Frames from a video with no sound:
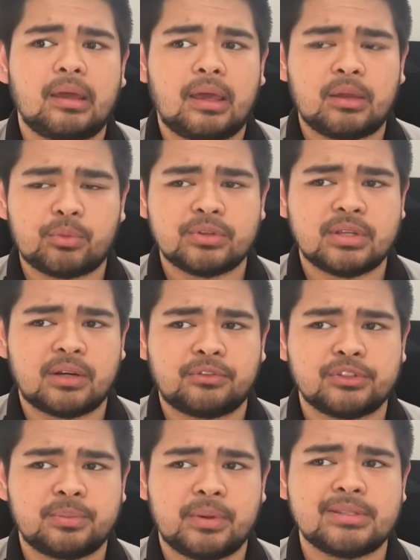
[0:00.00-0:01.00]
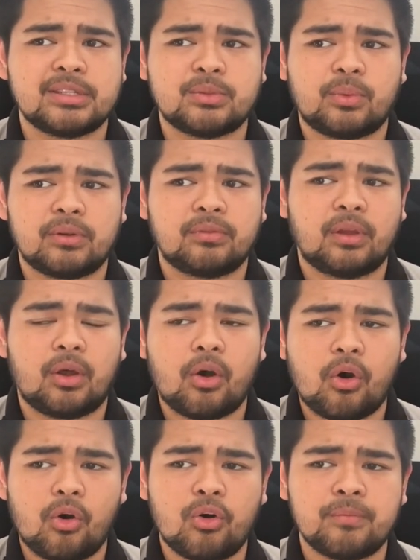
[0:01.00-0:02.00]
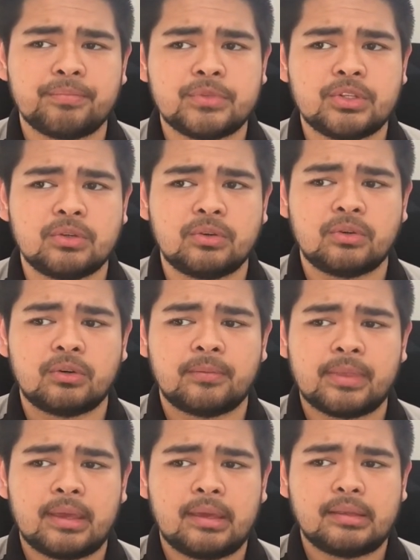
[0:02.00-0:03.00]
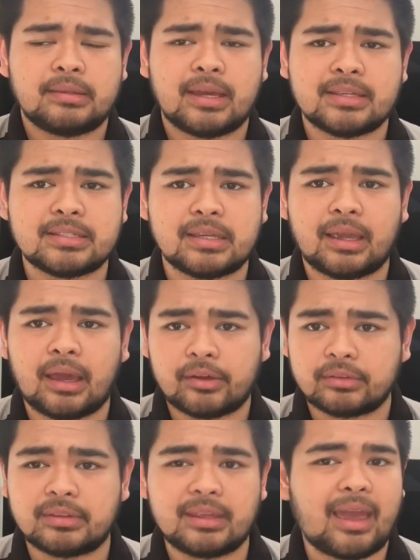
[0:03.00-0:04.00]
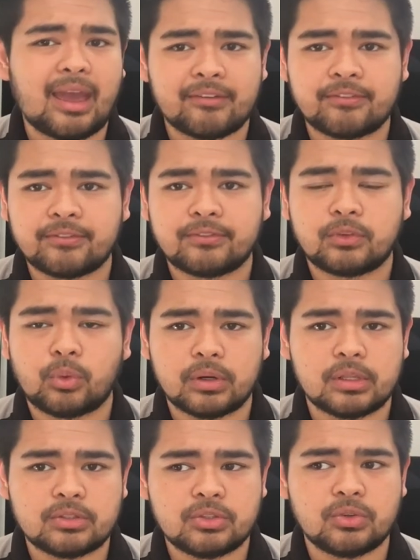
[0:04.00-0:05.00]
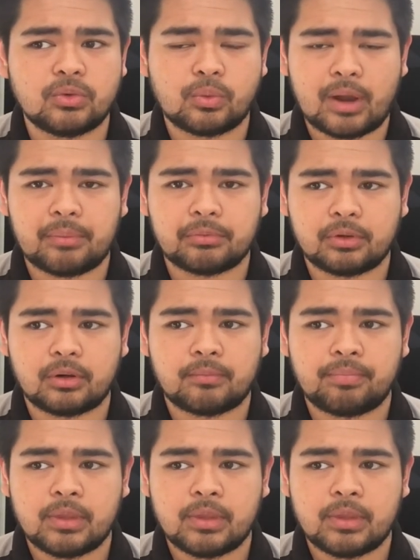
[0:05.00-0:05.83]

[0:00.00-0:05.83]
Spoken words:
Edwards Air Force Base is one of the home to testing out the F-22 Raptor,